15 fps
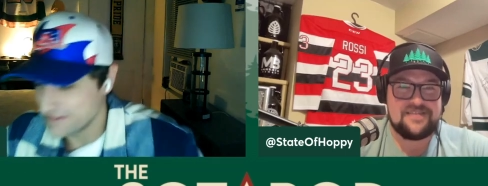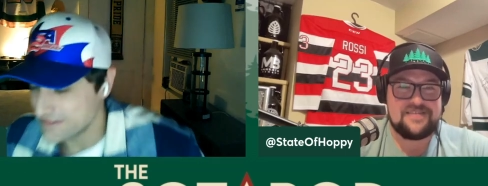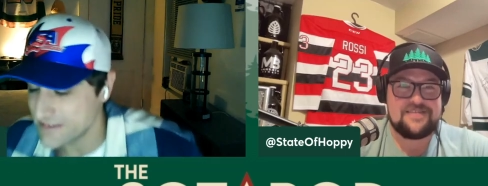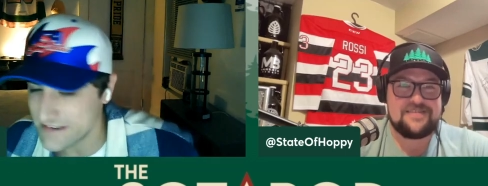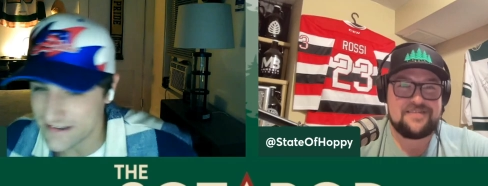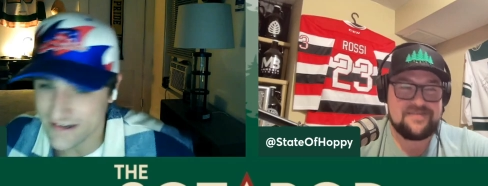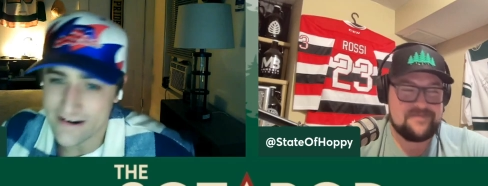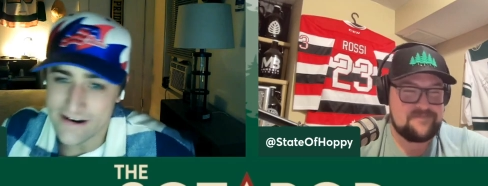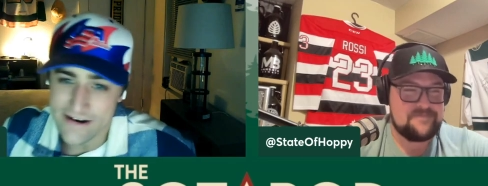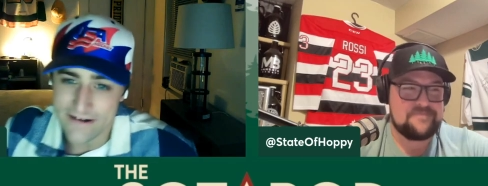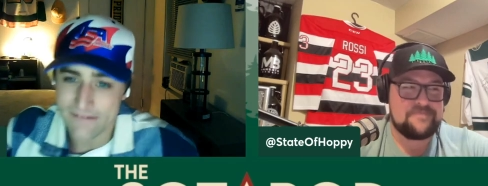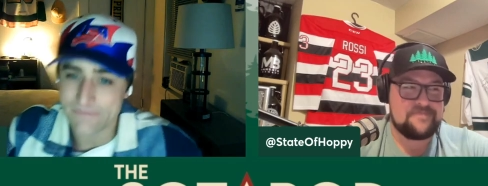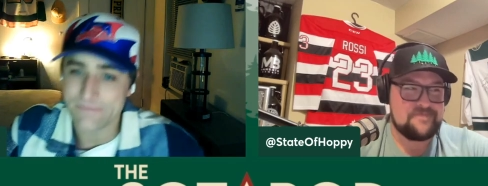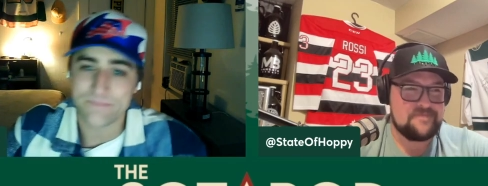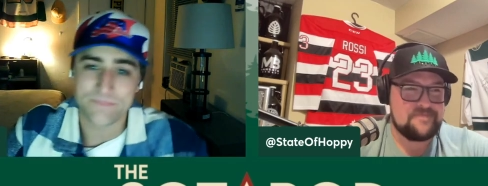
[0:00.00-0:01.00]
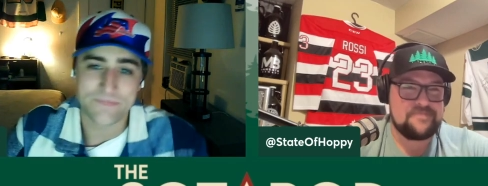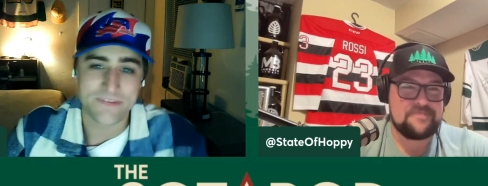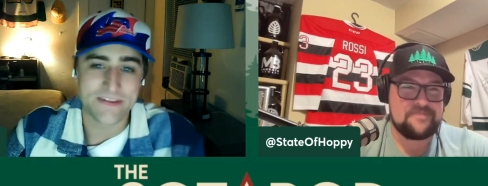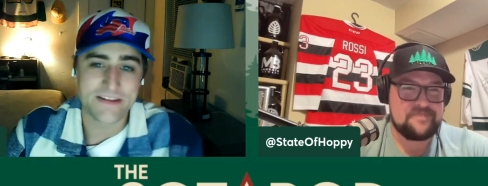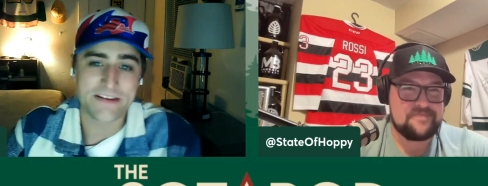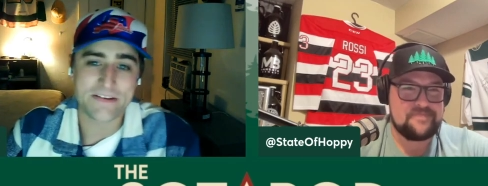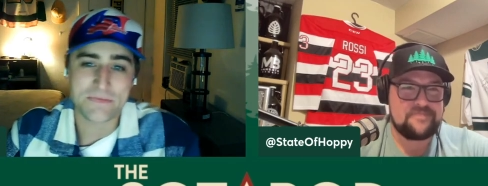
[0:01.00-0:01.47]
Speaker 1: Oh
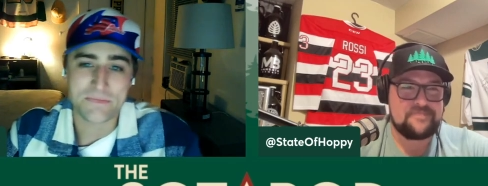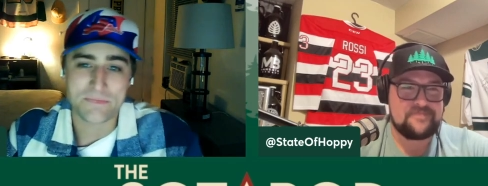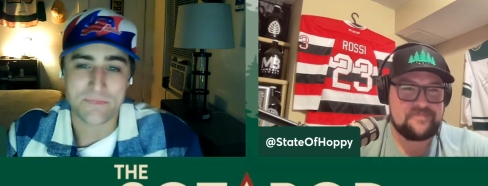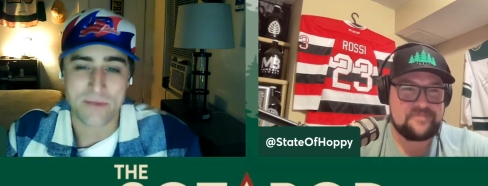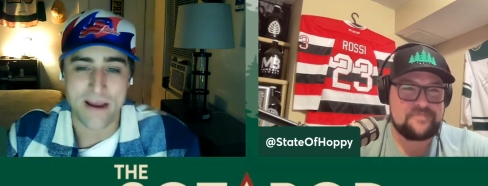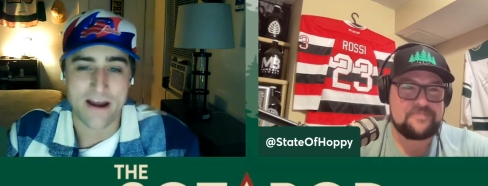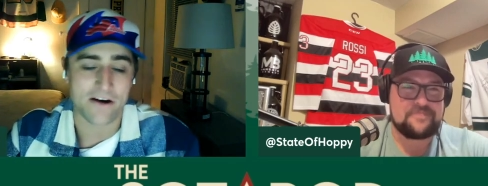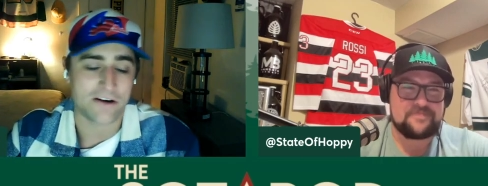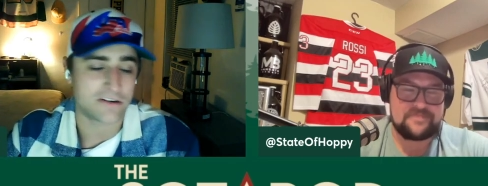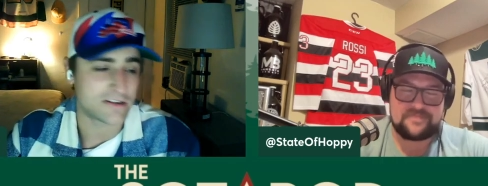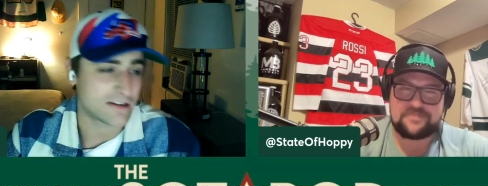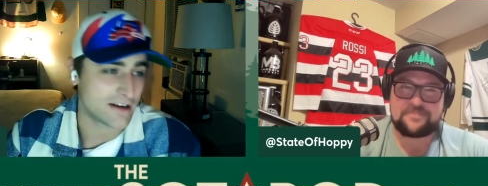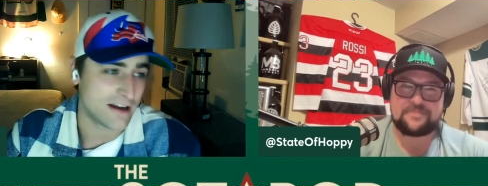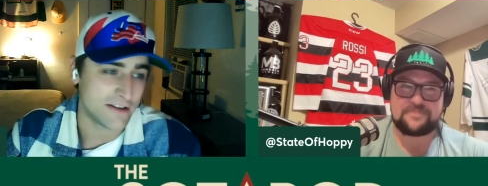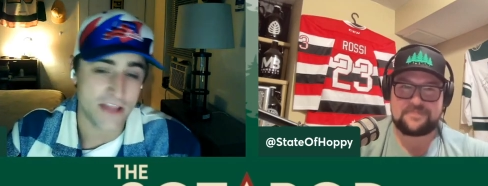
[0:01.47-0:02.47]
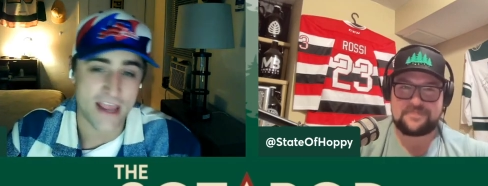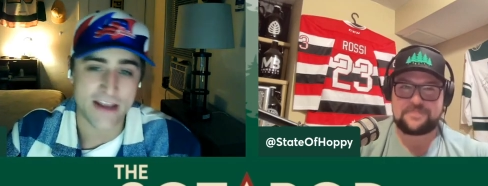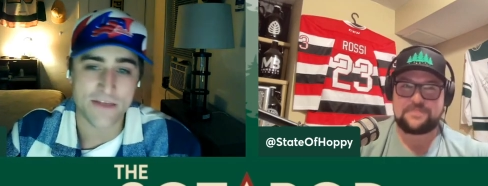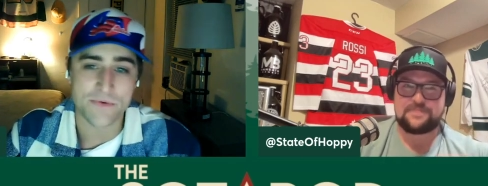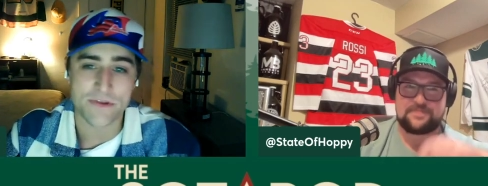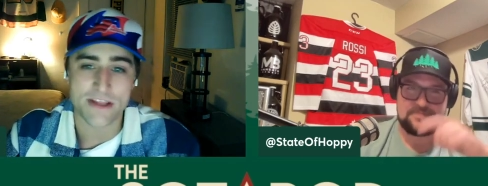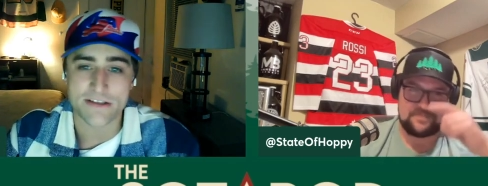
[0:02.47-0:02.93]
god,
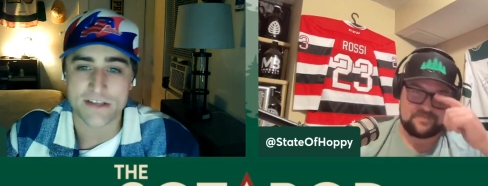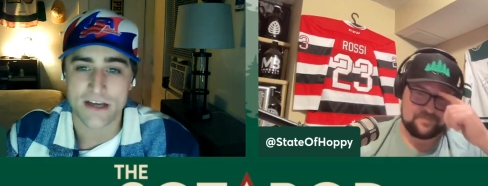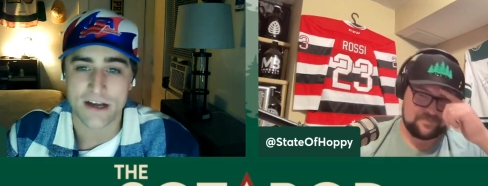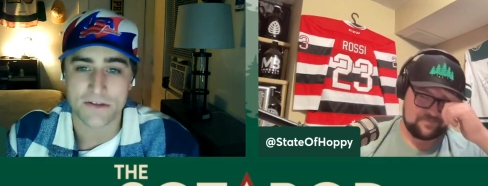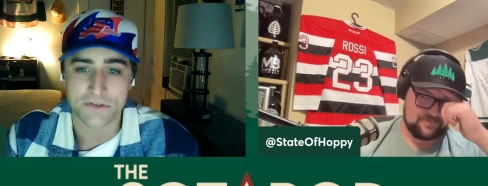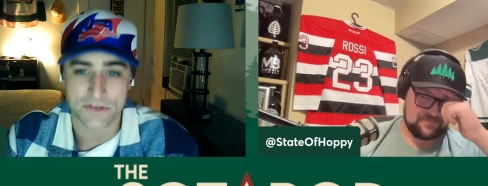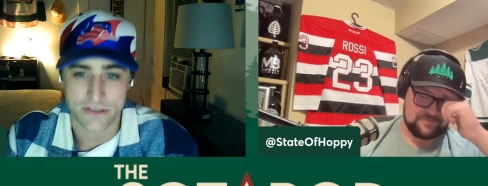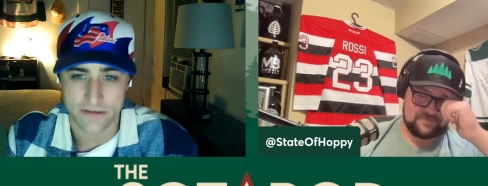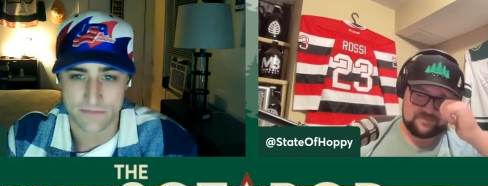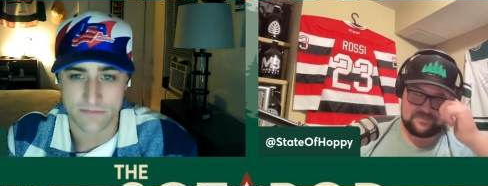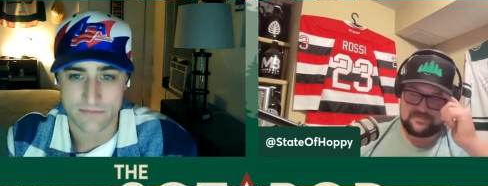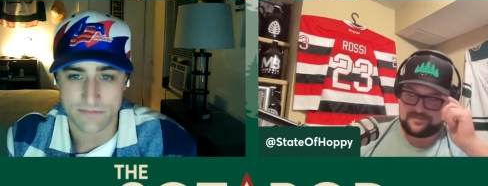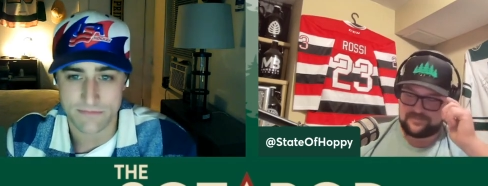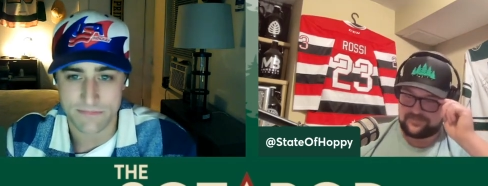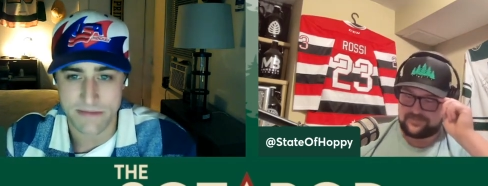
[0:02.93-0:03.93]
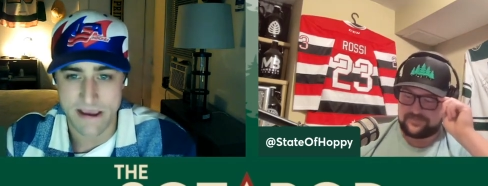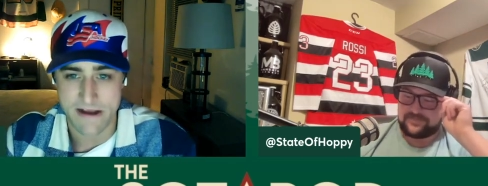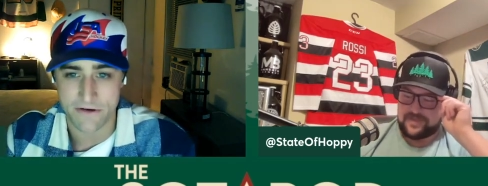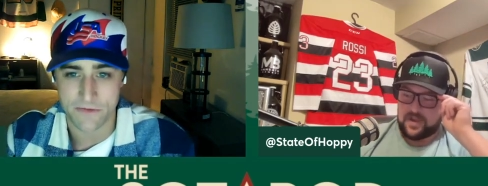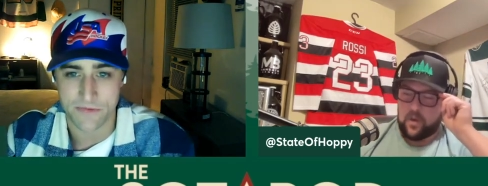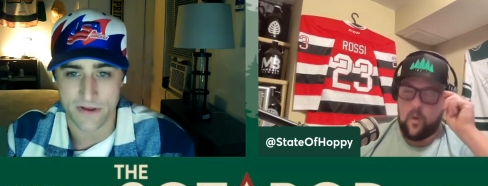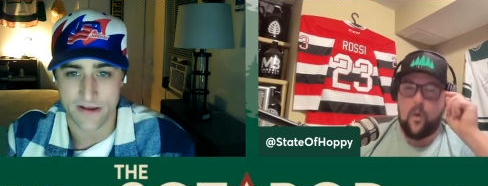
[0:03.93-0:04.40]
anyone that touched him, Perry
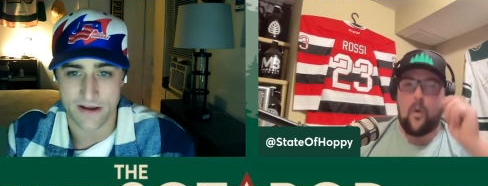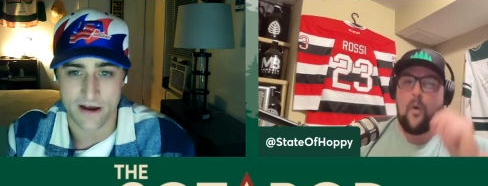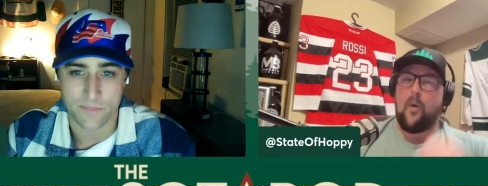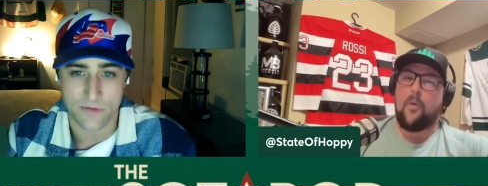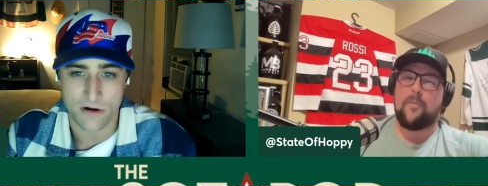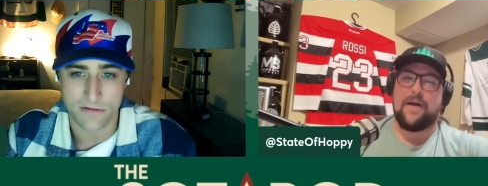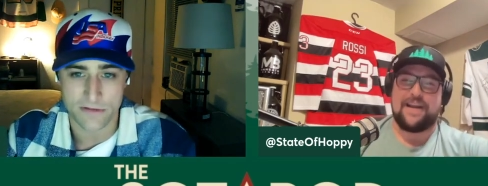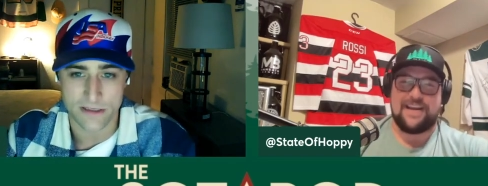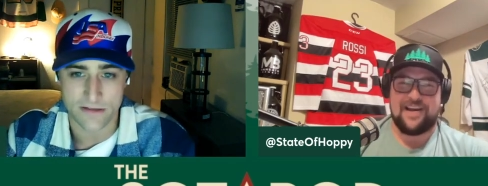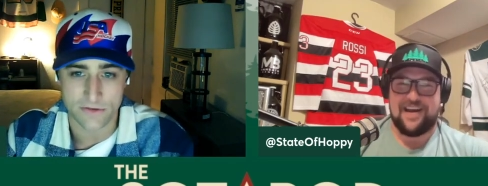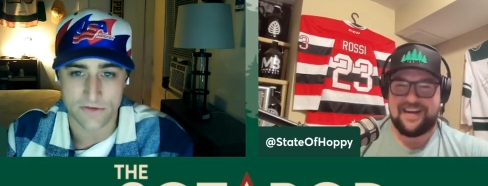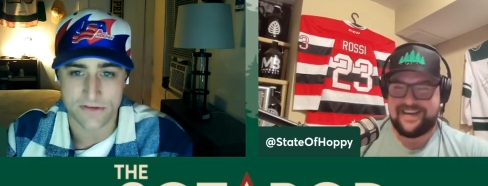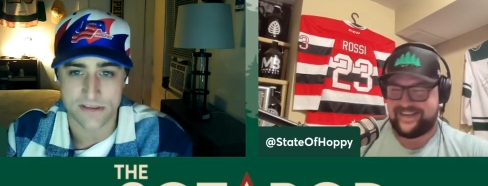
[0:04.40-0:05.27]
would be like, I'll probably lose this